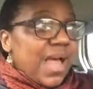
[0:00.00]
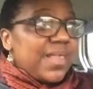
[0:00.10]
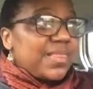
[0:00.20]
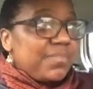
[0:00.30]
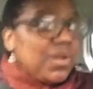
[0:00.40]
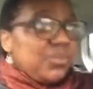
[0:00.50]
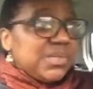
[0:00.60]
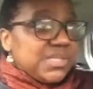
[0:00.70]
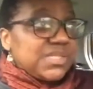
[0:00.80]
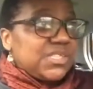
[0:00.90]
at the
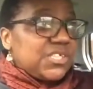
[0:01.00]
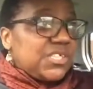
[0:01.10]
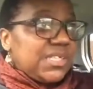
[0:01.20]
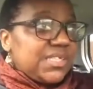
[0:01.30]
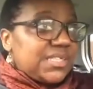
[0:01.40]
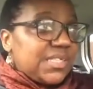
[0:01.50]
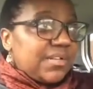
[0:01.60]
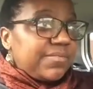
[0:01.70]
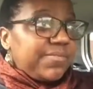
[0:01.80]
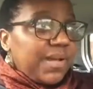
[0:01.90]
moment, and she is in
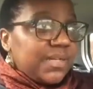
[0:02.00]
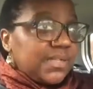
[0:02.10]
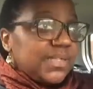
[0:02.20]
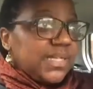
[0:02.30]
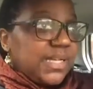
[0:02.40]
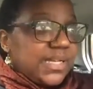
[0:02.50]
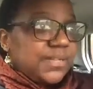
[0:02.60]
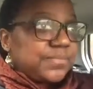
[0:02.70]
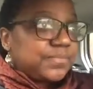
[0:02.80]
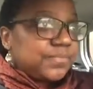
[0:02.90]
her final
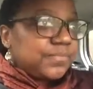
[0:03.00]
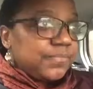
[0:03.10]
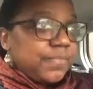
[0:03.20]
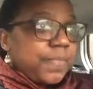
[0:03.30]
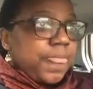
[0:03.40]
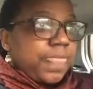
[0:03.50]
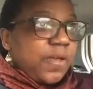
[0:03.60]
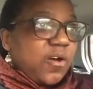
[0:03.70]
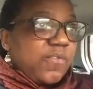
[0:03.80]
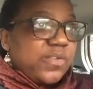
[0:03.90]
year
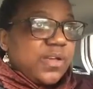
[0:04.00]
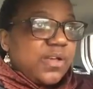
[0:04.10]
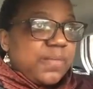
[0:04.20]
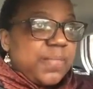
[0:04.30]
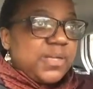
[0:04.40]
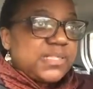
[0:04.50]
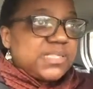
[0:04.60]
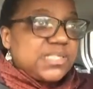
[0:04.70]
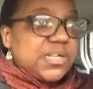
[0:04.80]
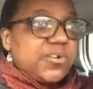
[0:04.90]
of a
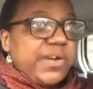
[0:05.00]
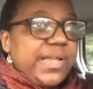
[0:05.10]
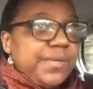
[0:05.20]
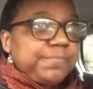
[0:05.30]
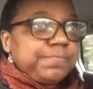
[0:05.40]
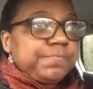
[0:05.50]
master's degree,